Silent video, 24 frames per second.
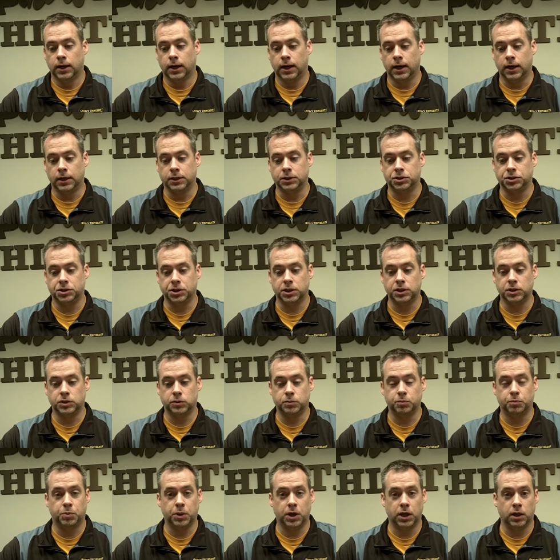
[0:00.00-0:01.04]
uh, she's
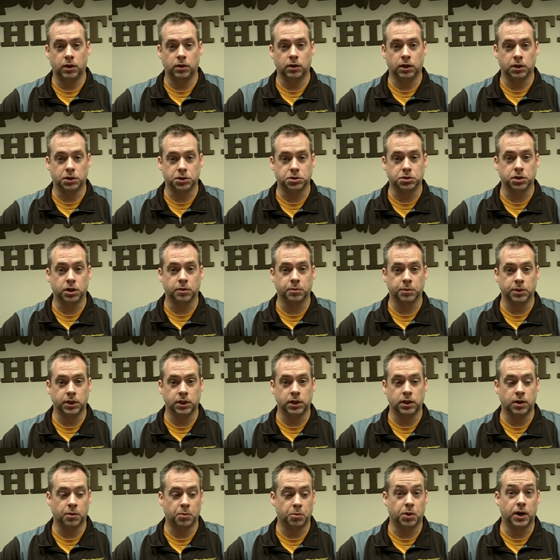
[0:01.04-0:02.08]
been
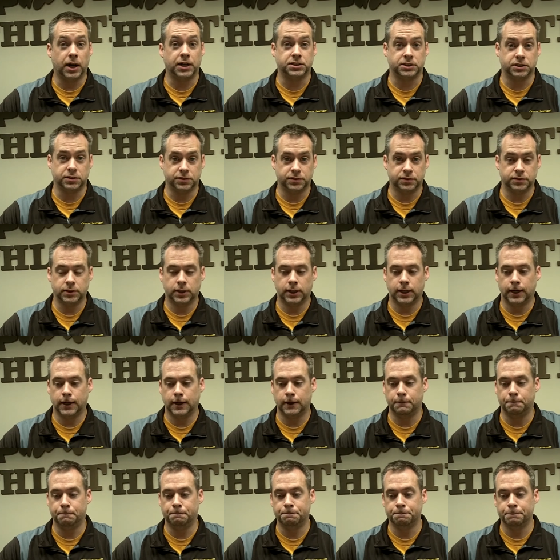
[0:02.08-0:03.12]
extremely impressive.
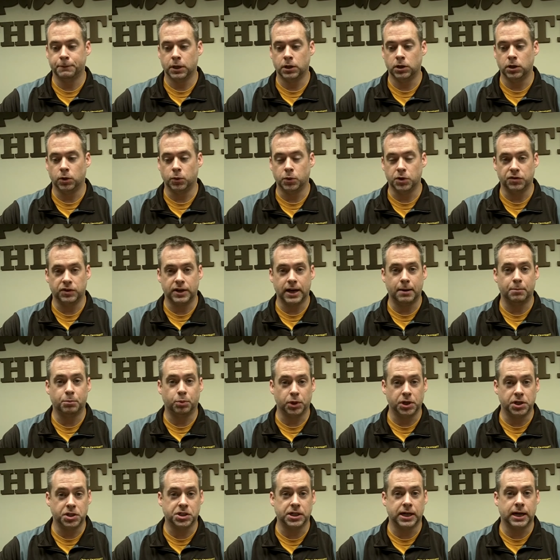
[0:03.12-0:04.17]
Um, you know, we've got
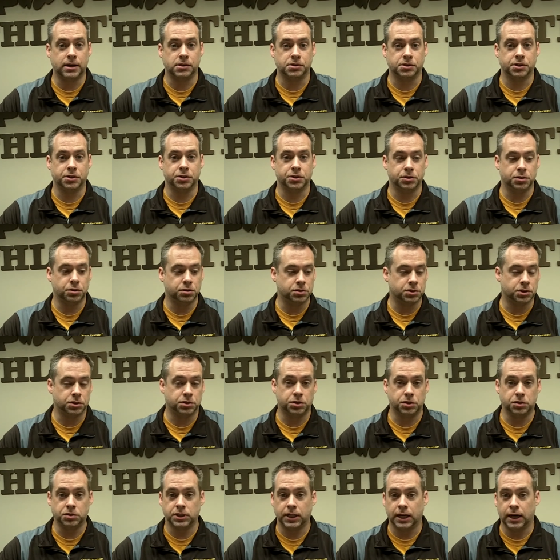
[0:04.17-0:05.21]
Bree Joslin, who is a
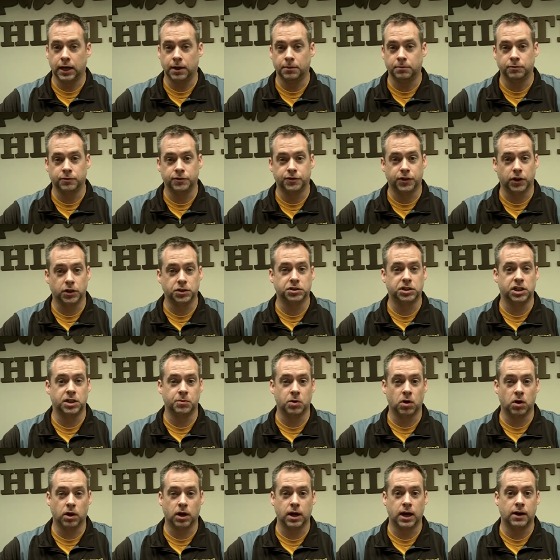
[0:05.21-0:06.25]
two-time first-team
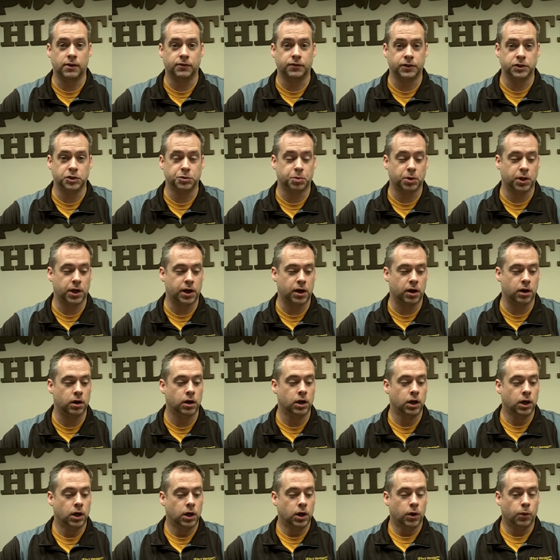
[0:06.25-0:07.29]
All-Conference player,
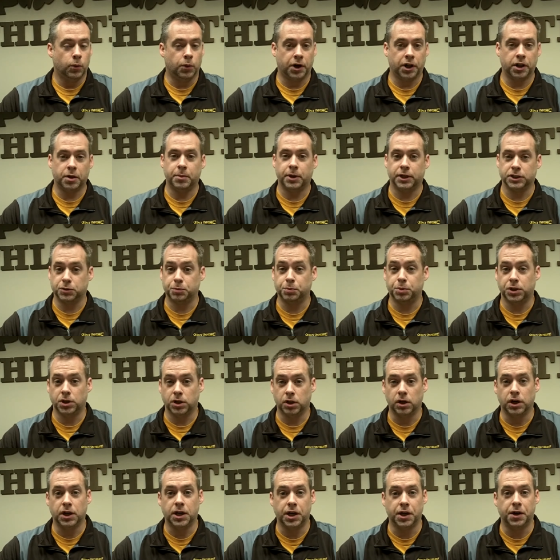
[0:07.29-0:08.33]
one of the best
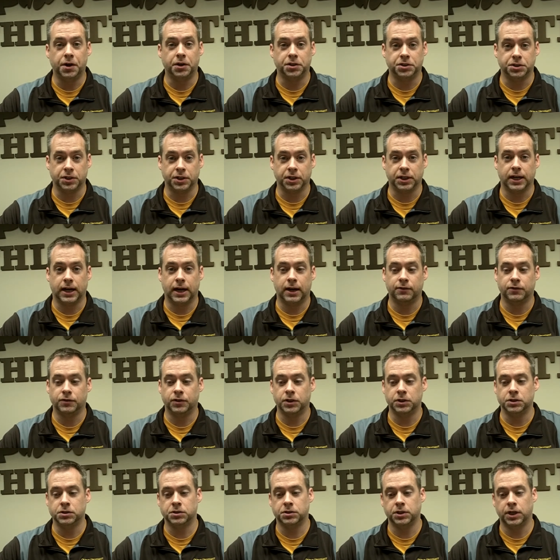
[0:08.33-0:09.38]
pure hitters in the
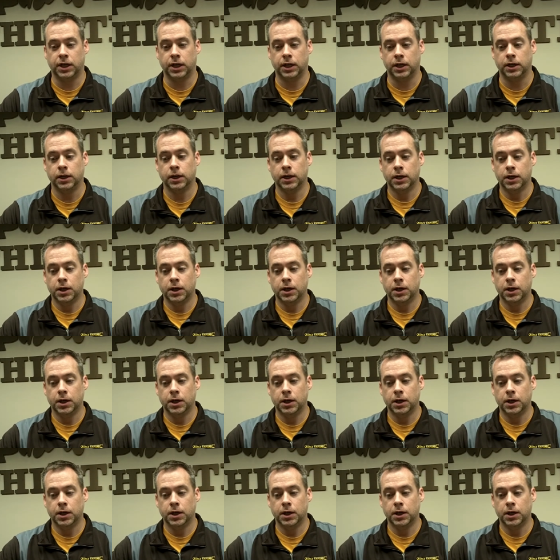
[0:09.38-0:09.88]
conference, and